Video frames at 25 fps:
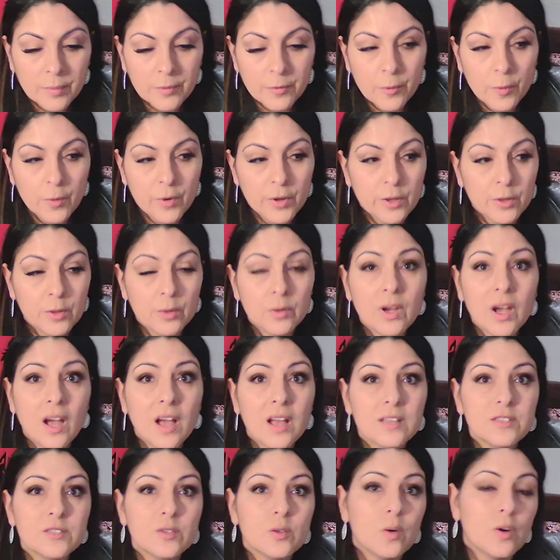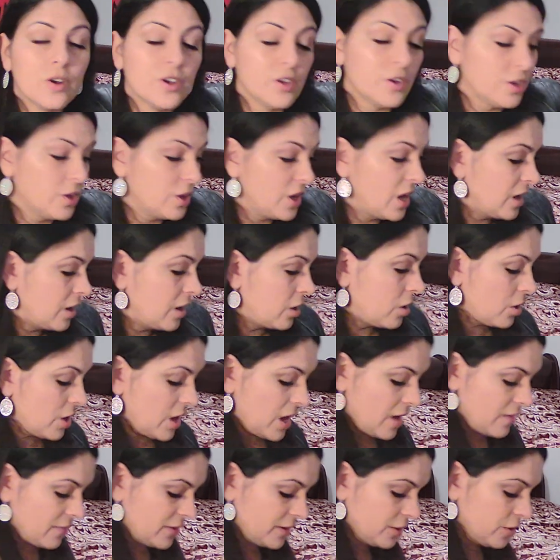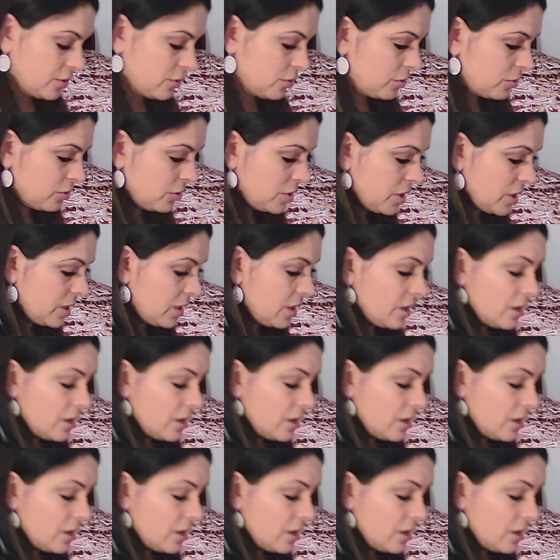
for you guys who are having your